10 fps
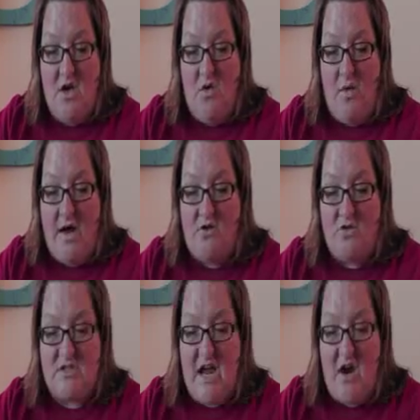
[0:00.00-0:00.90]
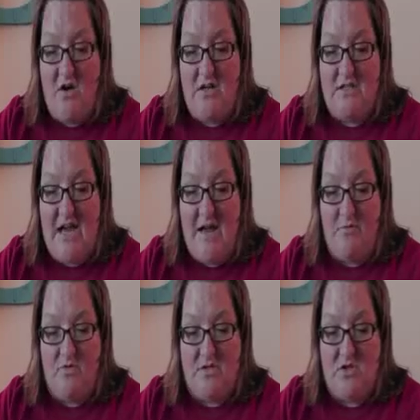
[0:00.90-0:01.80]
Waiters carried
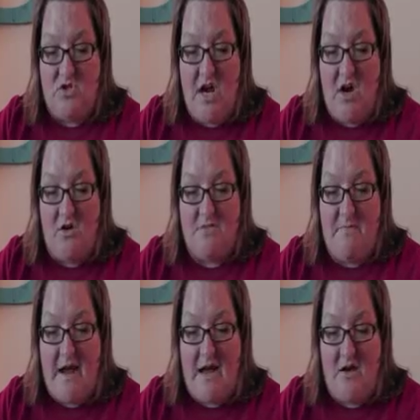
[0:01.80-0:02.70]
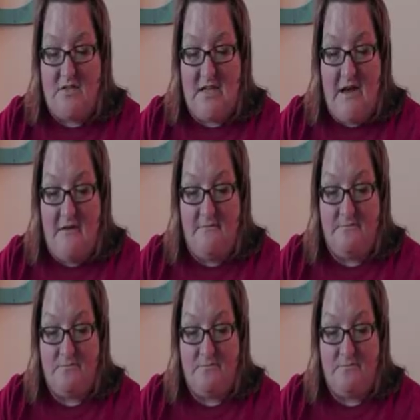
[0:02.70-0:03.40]
tables and chairs back outside.